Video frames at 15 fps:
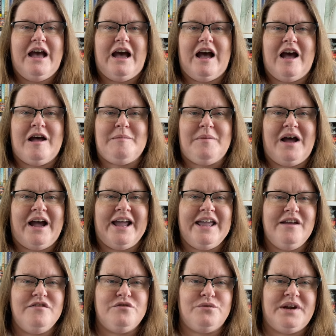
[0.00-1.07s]
Um, I
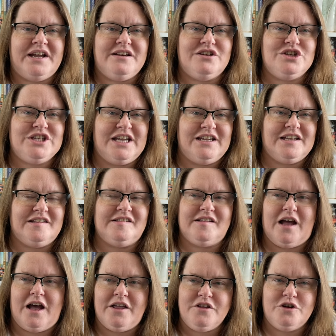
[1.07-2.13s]
have read Shaitkin's
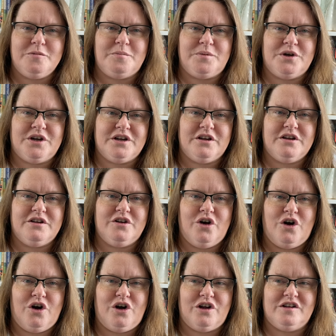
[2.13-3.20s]
other book
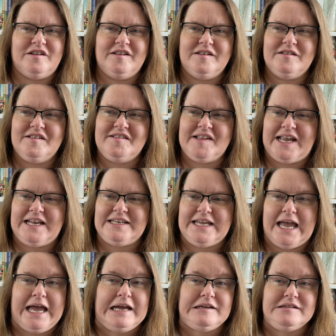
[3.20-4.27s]
called Saint
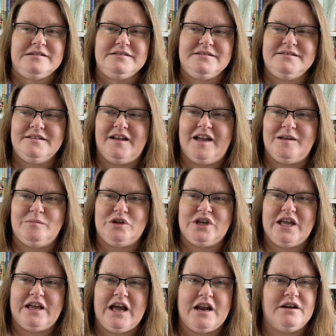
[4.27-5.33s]
X. I'm
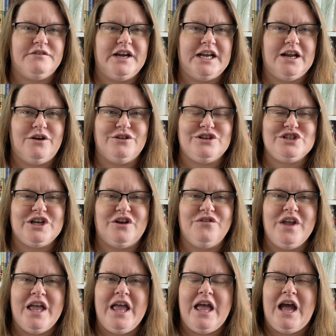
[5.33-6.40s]
looking at it right now on the shelf,
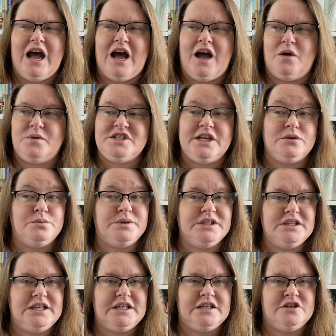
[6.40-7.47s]
uh, which I
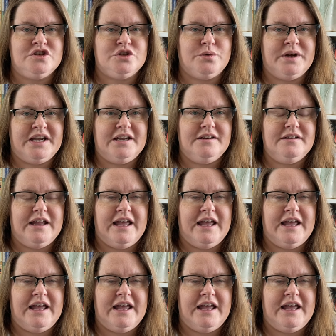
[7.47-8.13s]
really enjoyed.